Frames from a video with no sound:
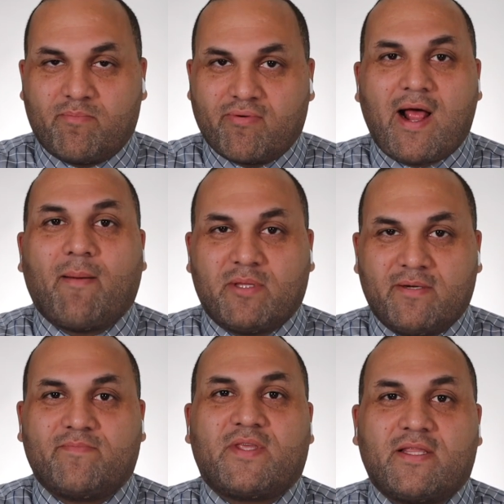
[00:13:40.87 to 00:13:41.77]

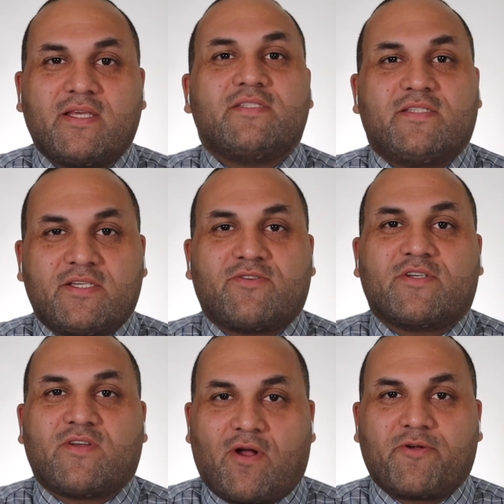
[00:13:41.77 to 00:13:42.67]
problem that these
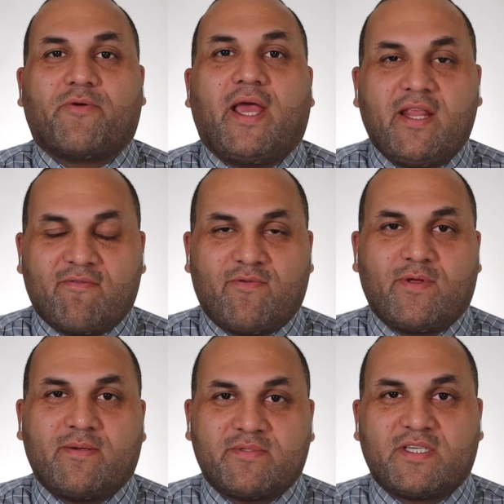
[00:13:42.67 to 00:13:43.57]
districts are creating
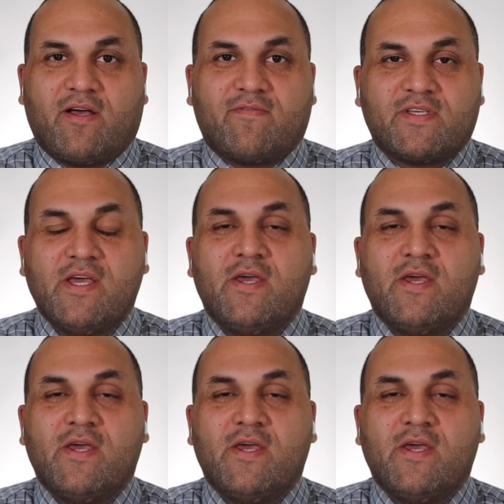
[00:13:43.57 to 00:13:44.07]
for themselves,